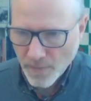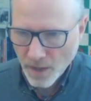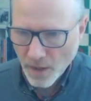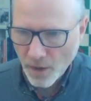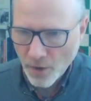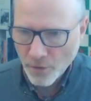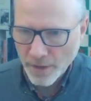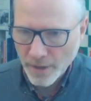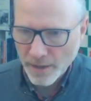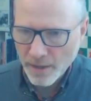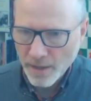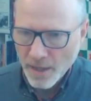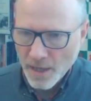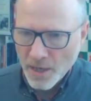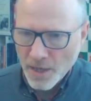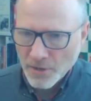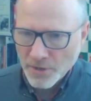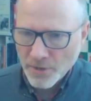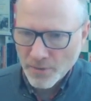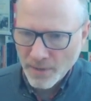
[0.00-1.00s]
Okay,
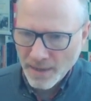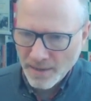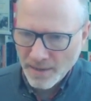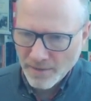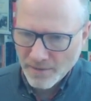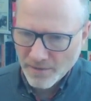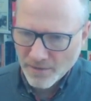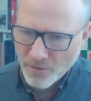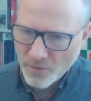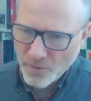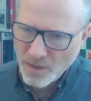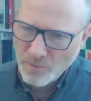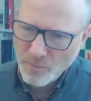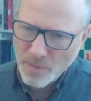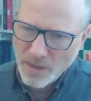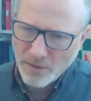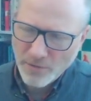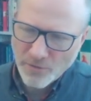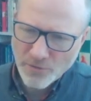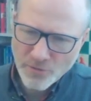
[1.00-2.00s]
so hand queen
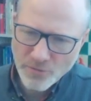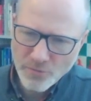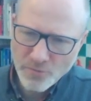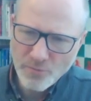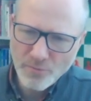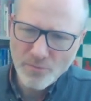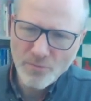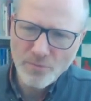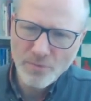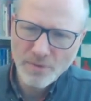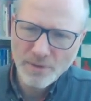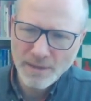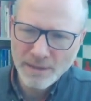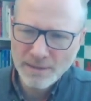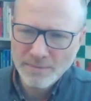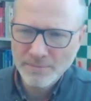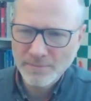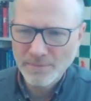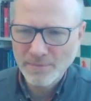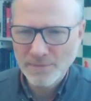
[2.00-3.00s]

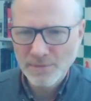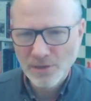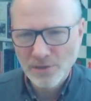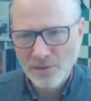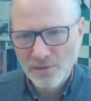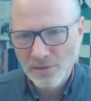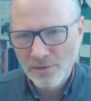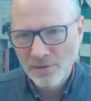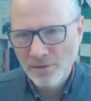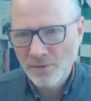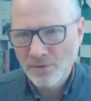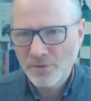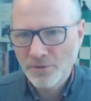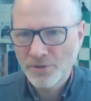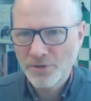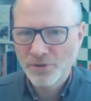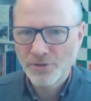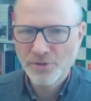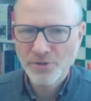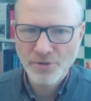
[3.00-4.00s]
b2 looks
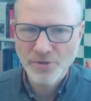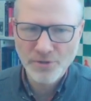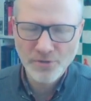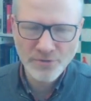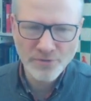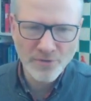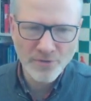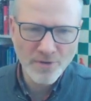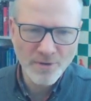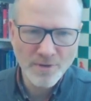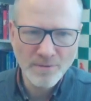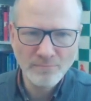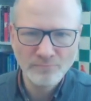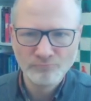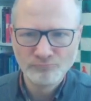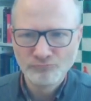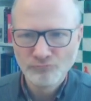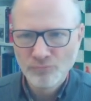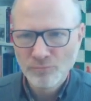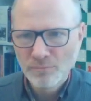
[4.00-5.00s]
strong,
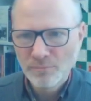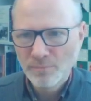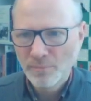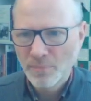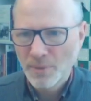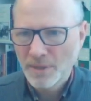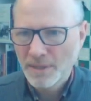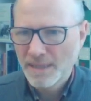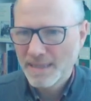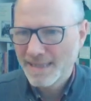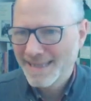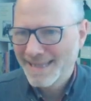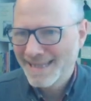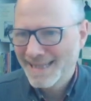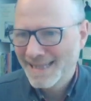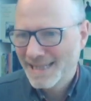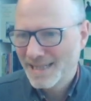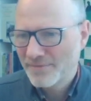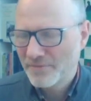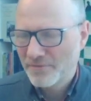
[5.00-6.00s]
but
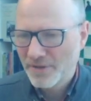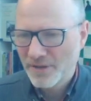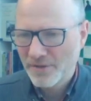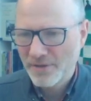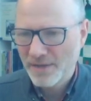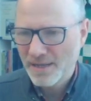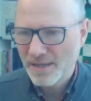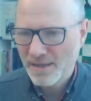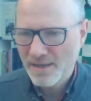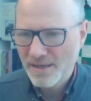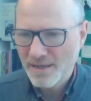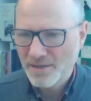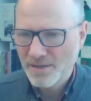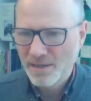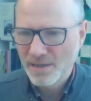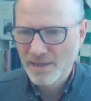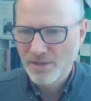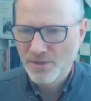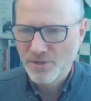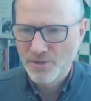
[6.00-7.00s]
it's very
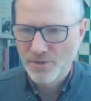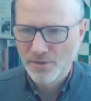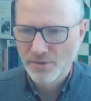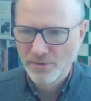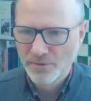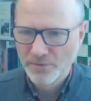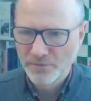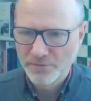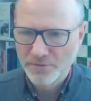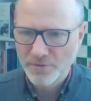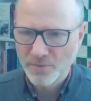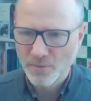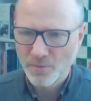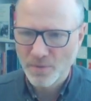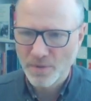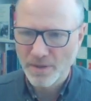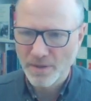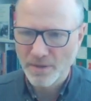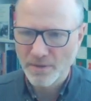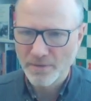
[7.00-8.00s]
easily solved
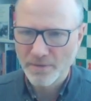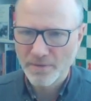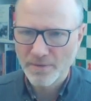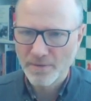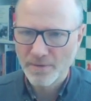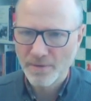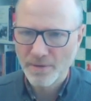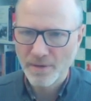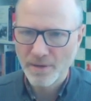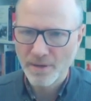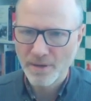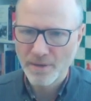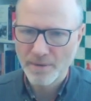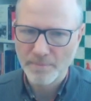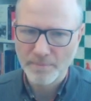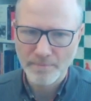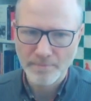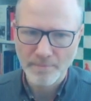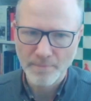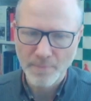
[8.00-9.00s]
with
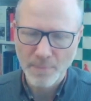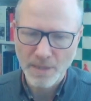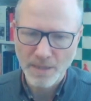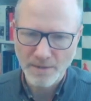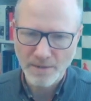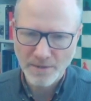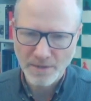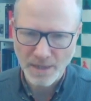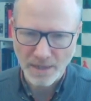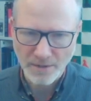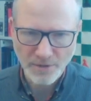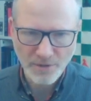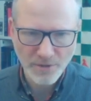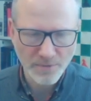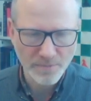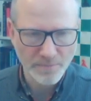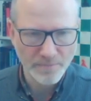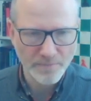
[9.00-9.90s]
b6.